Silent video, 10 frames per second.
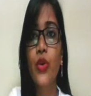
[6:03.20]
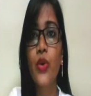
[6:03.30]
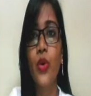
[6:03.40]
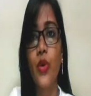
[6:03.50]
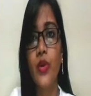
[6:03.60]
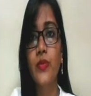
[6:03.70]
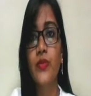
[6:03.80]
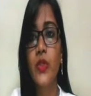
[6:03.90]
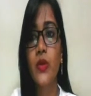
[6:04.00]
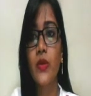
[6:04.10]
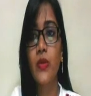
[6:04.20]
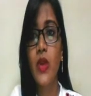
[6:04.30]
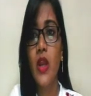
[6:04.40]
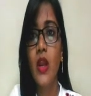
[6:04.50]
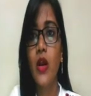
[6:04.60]
core.
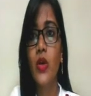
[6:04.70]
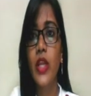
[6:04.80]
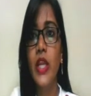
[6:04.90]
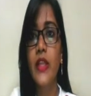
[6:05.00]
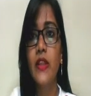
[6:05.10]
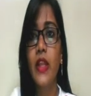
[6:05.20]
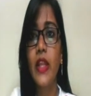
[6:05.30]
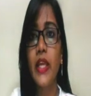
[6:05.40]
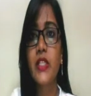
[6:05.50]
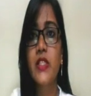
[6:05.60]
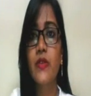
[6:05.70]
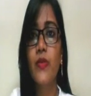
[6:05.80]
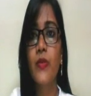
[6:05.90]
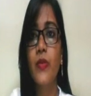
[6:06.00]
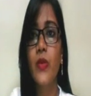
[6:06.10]
Okay, in the next
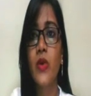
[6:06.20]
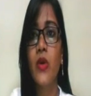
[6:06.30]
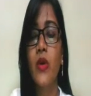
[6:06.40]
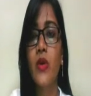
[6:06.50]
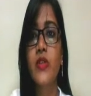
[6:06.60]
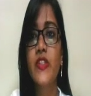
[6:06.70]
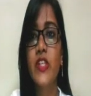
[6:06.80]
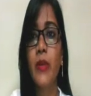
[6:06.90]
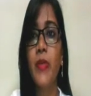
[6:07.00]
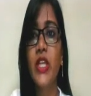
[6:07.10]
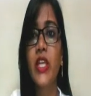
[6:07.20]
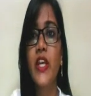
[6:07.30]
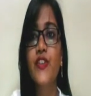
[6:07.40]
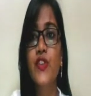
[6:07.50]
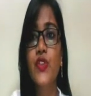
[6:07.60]
step, it
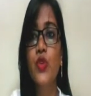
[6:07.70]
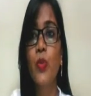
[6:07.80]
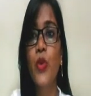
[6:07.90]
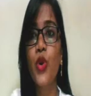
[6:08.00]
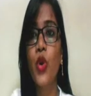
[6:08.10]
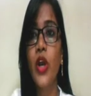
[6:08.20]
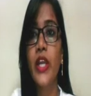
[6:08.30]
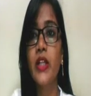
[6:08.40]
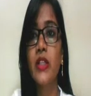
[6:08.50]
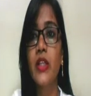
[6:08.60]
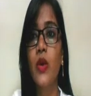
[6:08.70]
gets supercoiled.